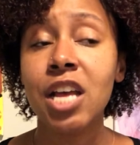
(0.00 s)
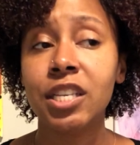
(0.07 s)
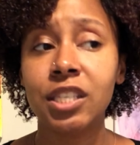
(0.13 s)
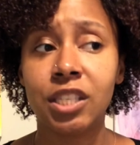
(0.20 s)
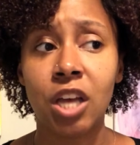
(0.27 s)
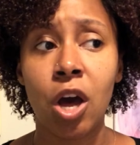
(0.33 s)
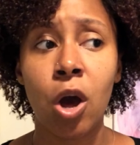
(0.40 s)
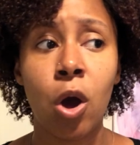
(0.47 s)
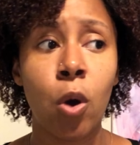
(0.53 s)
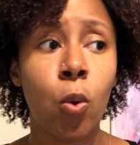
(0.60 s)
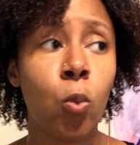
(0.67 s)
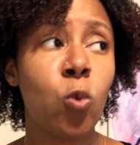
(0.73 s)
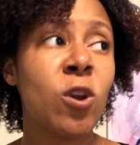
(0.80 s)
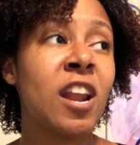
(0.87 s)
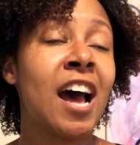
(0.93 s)

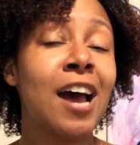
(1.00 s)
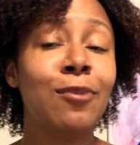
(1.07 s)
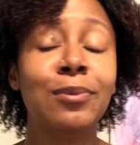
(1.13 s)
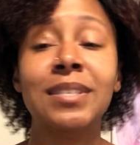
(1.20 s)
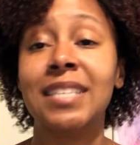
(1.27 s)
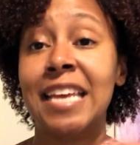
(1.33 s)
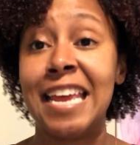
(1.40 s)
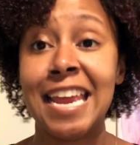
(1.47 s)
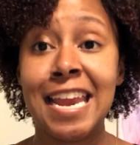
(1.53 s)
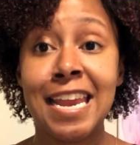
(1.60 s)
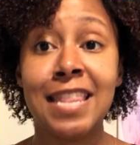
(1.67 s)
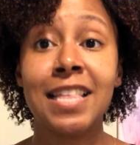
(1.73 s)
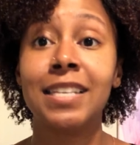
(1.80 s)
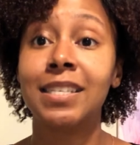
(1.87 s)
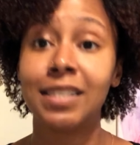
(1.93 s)
So when I was
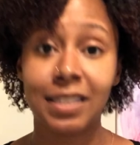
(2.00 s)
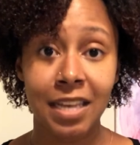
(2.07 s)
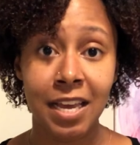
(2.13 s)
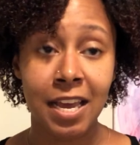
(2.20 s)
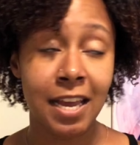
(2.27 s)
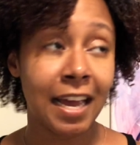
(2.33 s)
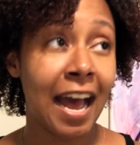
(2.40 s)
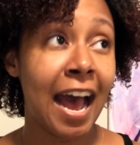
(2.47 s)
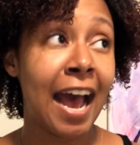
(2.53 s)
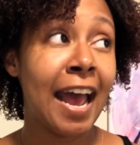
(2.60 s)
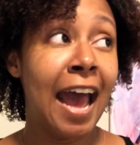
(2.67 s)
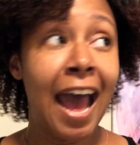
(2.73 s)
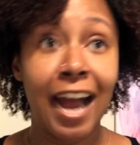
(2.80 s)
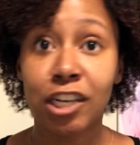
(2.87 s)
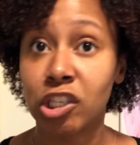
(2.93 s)
in the sink,
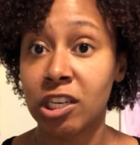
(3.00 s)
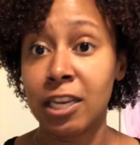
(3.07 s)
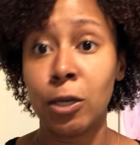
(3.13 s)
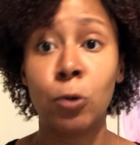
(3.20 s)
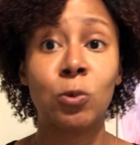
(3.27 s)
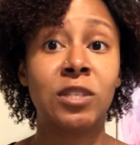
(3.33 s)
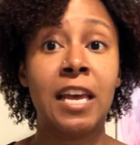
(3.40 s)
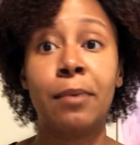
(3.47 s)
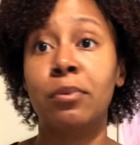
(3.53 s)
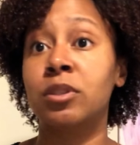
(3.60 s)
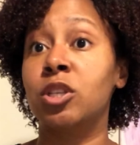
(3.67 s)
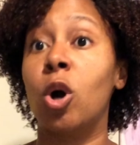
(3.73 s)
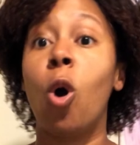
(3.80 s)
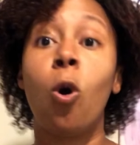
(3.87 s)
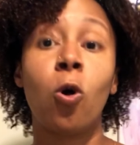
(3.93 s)
I actually was able
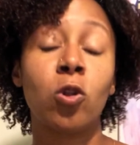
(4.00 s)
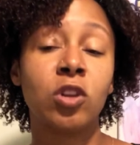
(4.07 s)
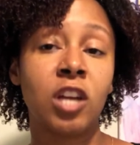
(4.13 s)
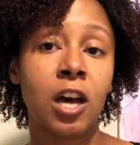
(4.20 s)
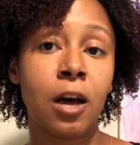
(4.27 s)
to hold